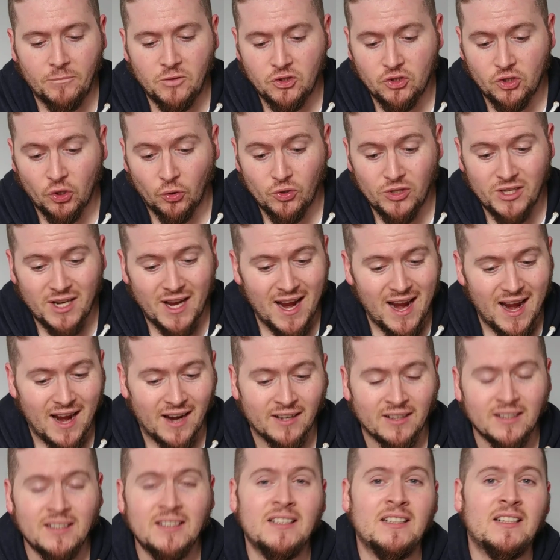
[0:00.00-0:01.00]
So,
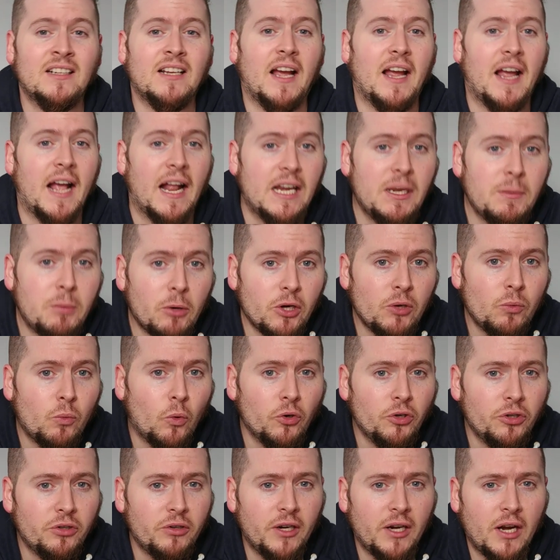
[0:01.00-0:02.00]
yeah. Anybody
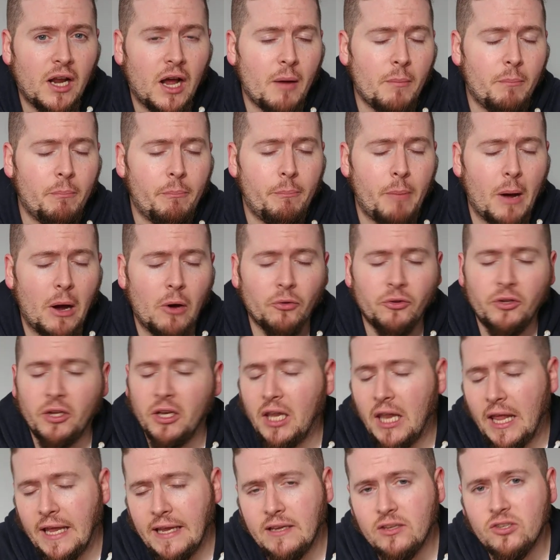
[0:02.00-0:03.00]
wondering about the
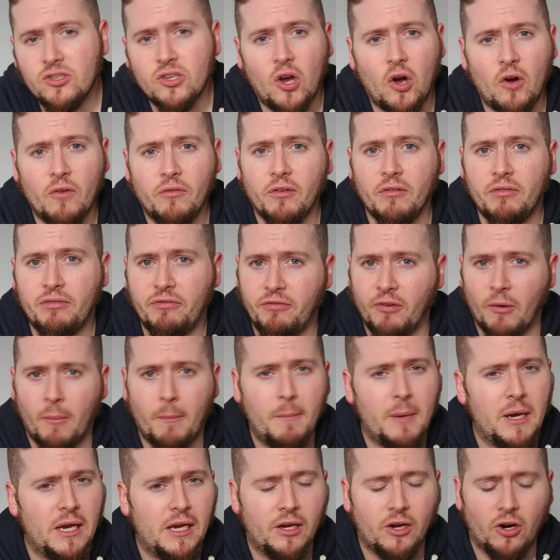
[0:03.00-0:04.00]
likes of
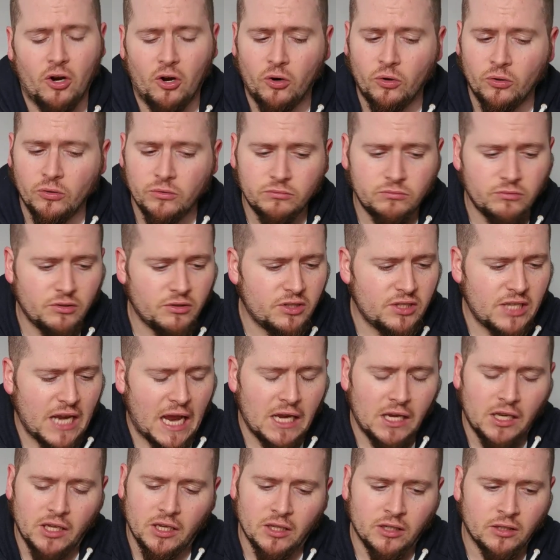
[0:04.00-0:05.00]
Firmino,
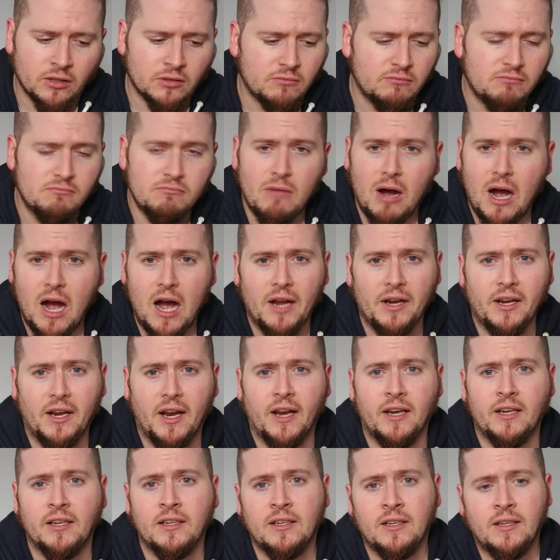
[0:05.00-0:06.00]
Salah,
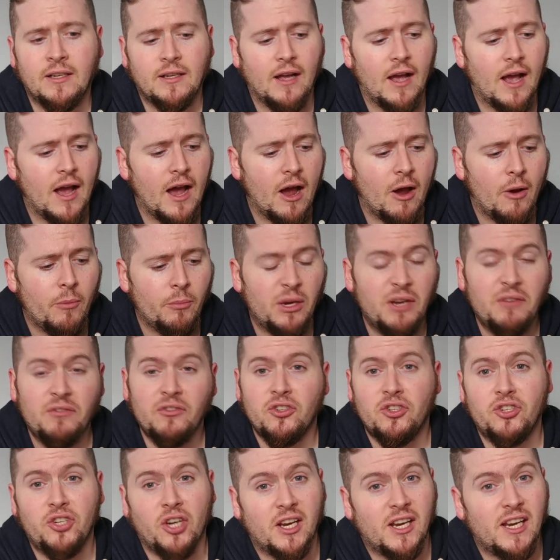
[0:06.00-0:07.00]
Mane,
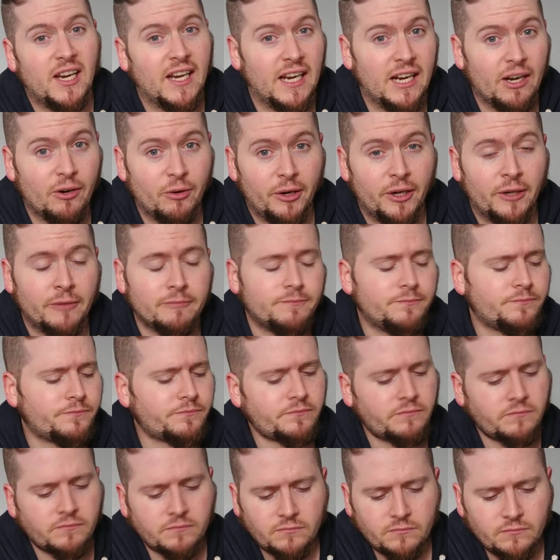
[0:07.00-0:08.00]
even Shaqiri?
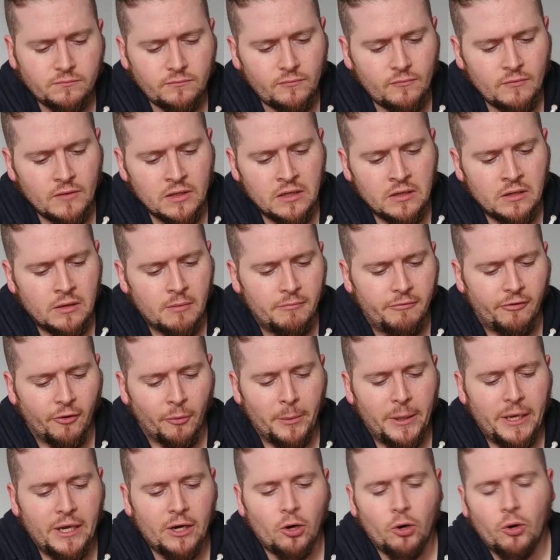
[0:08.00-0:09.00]

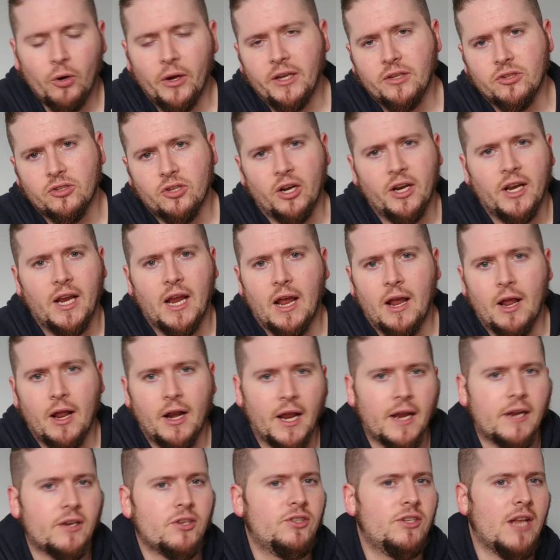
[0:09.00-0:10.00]
Firmino is going to get
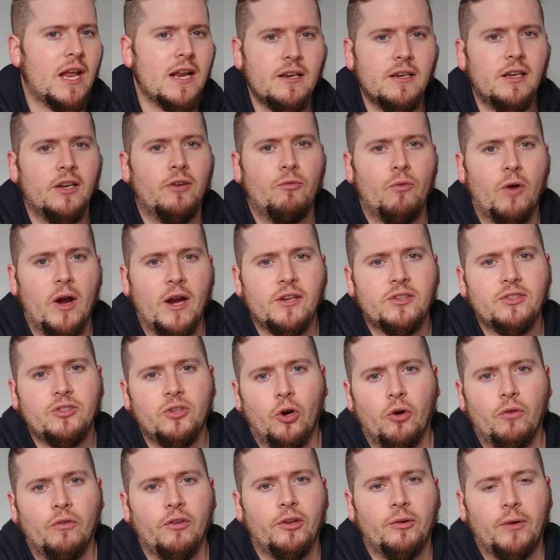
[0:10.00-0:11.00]
an extended rest
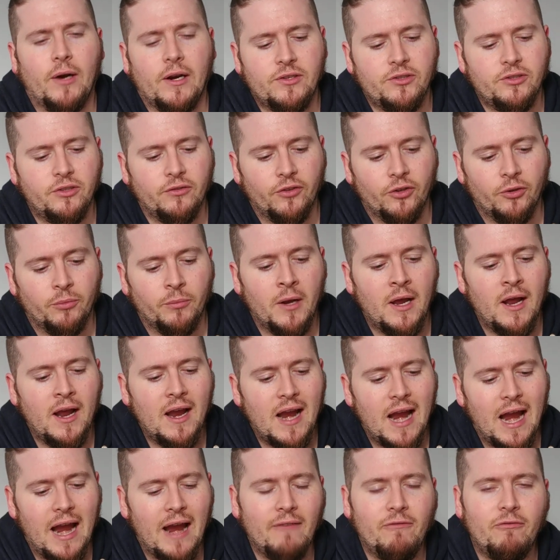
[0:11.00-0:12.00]
over the rest of them.
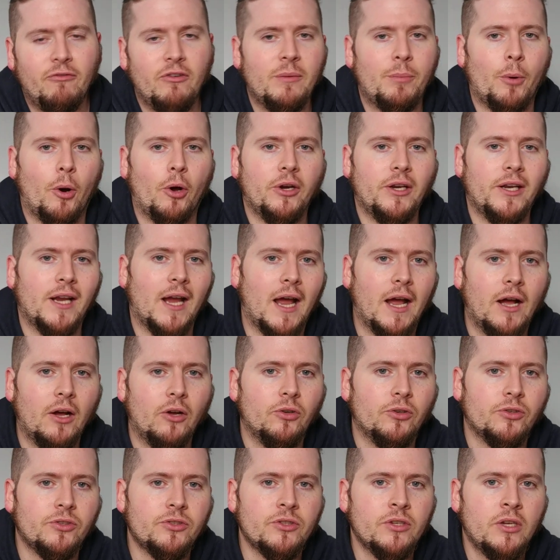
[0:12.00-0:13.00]
Everybody
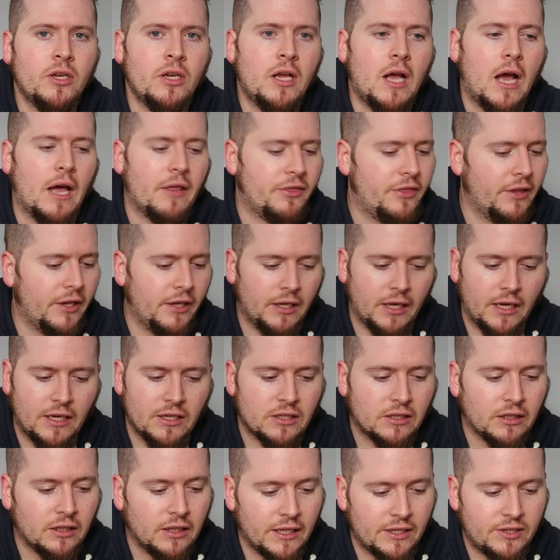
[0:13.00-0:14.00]
else, I think,
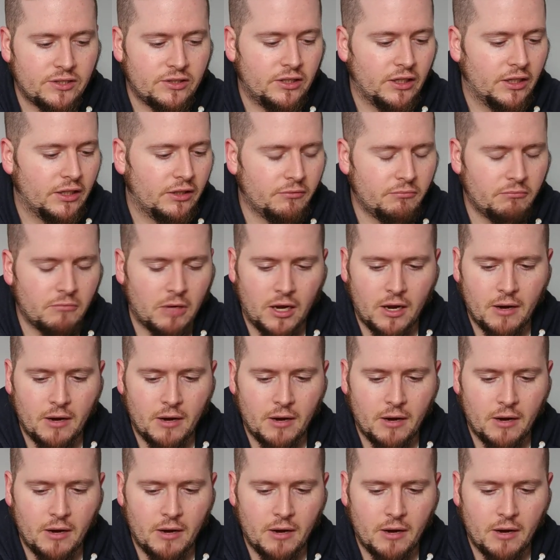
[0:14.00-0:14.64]
is listed.